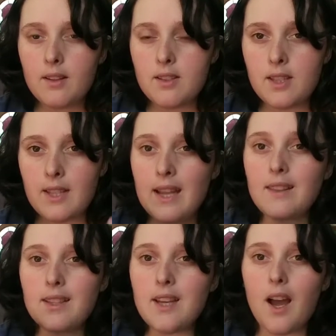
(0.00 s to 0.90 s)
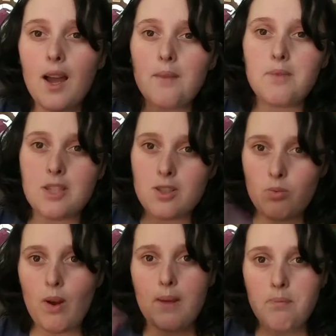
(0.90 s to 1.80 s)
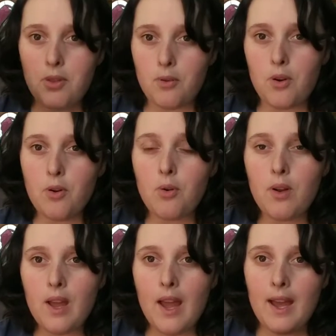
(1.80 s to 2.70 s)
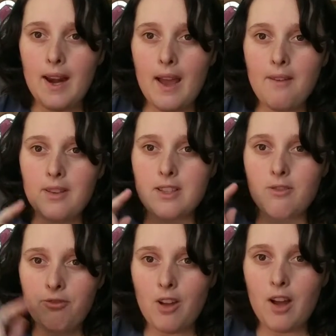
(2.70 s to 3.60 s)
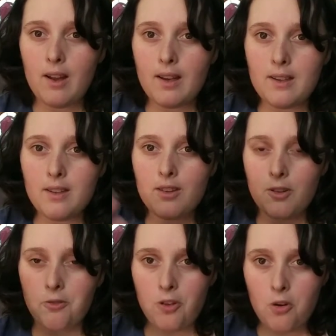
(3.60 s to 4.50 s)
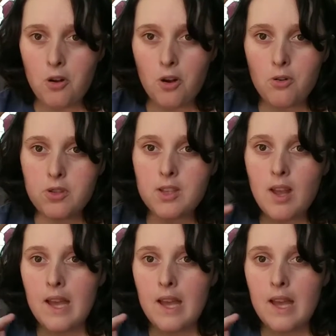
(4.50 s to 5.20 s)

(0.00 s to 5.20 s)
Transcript: to take the time to swipe through and having to find the photos,